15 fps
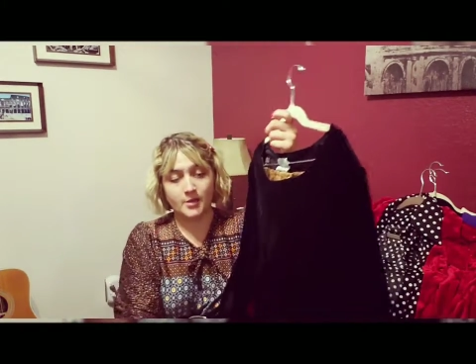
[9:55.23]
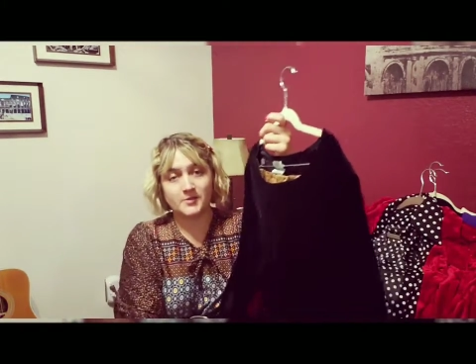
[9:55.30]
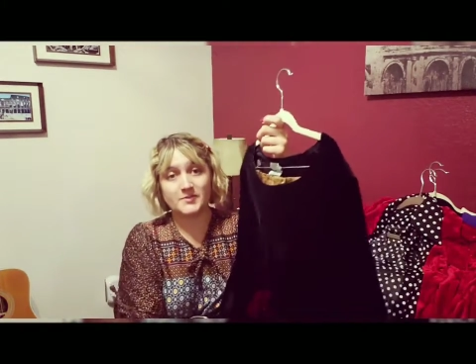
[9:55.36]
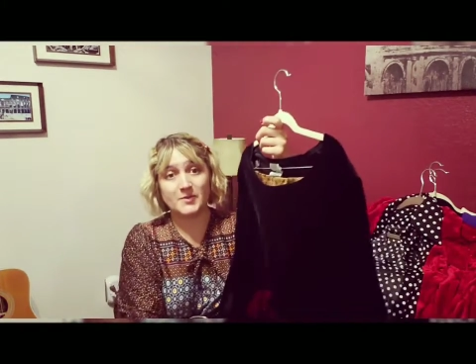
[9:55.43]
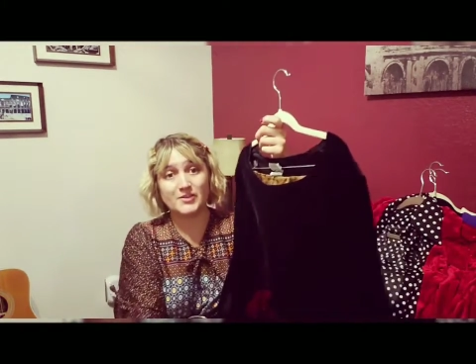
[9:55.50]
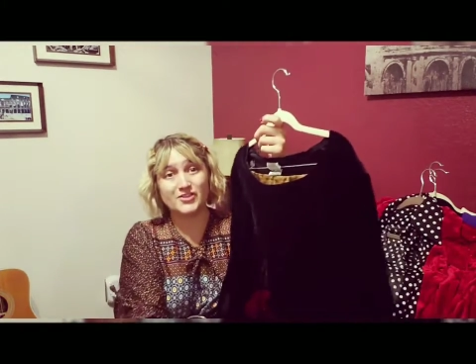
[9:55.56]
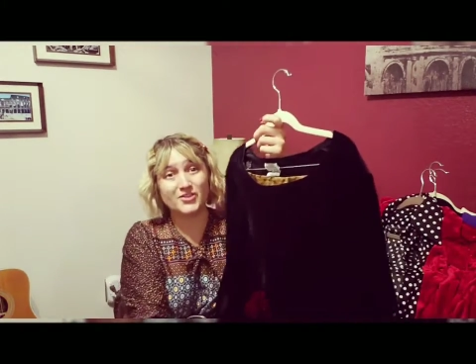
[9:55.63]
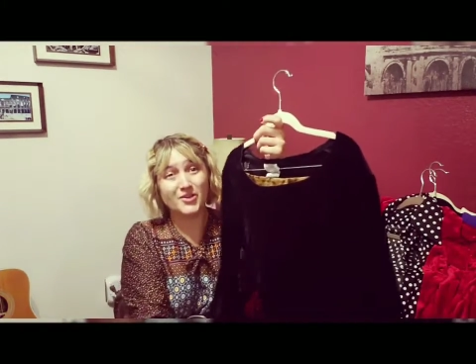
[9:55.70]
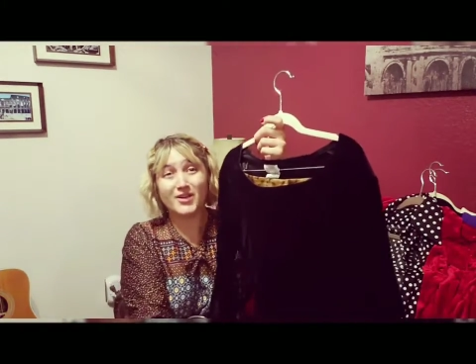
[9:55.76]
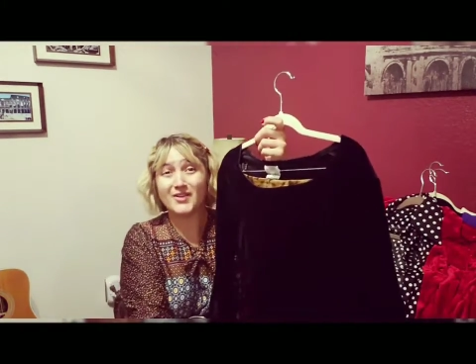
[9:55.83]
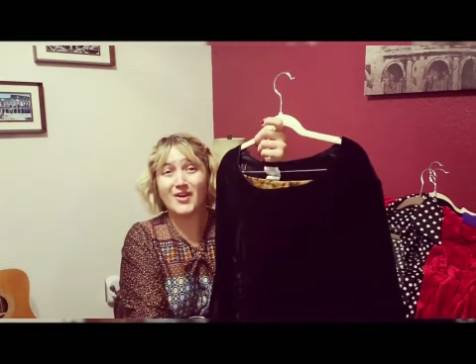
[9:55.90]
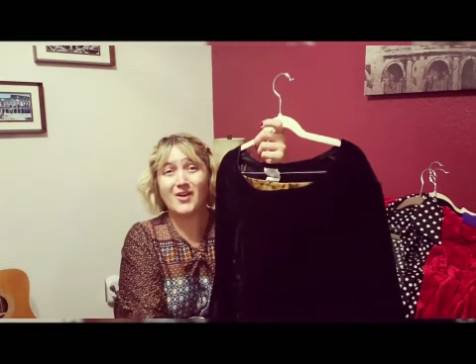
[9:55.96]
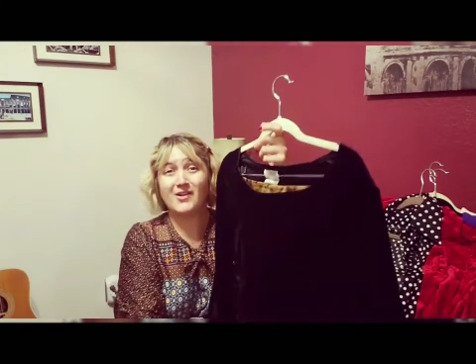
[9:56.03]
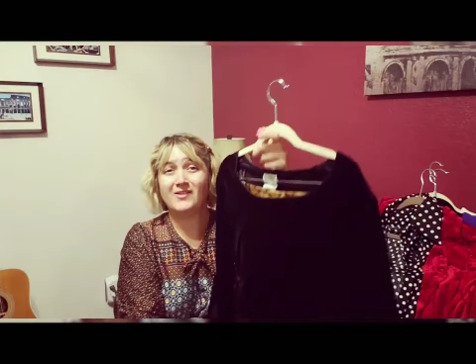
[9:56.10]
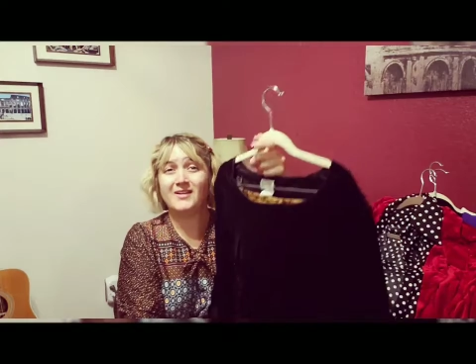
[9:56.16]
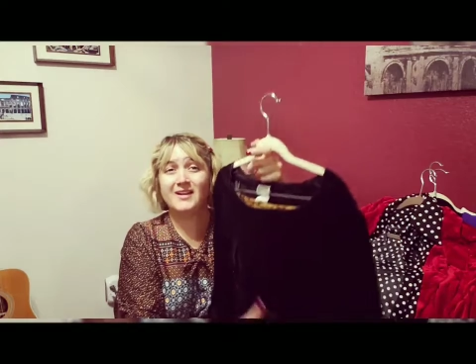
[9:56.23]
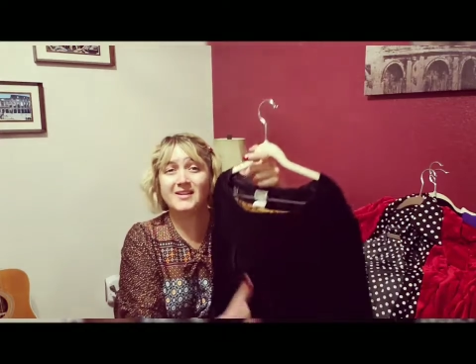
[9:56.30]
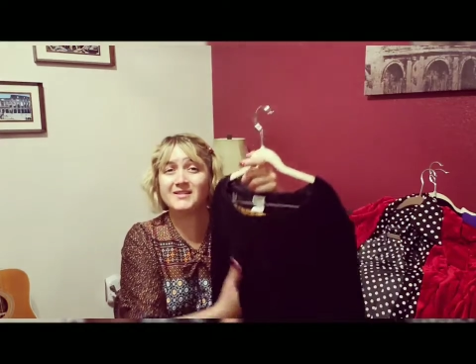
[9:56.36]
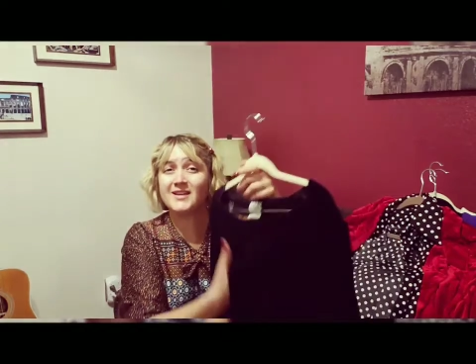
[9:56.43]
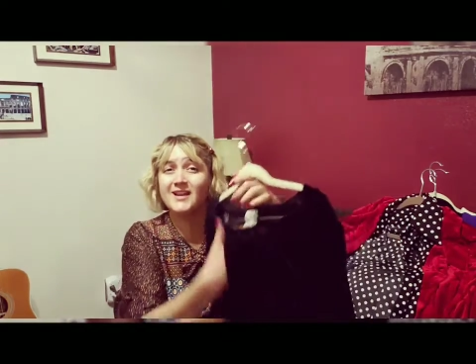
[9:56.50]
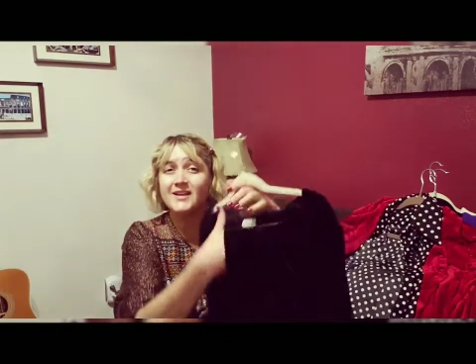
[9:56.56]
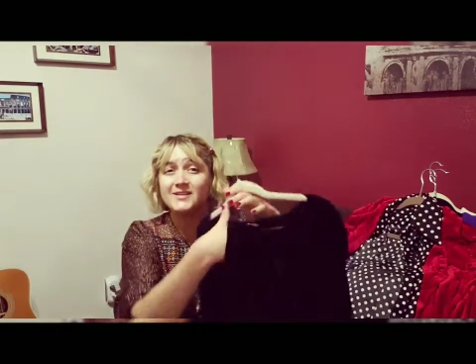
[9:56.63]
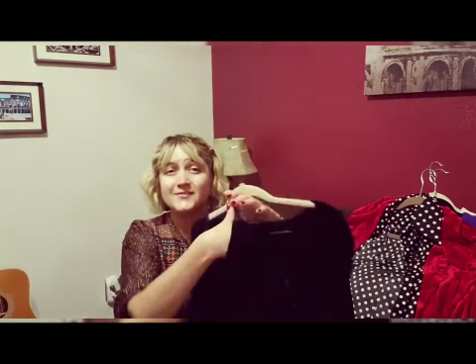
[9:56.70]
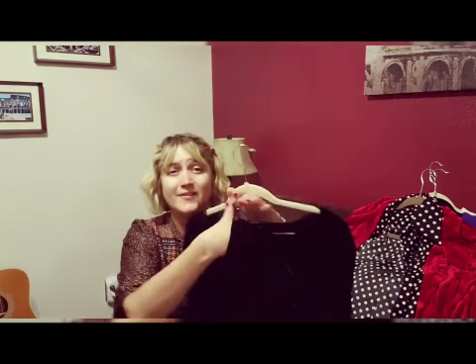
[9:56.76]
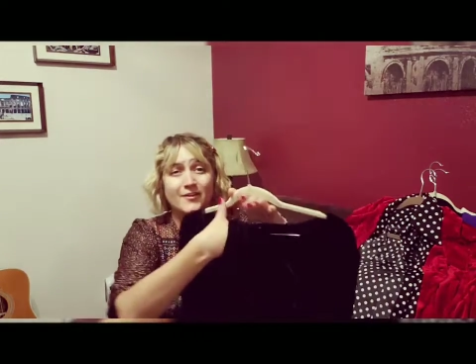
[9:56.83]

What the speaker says: Especially during the holidays, guys,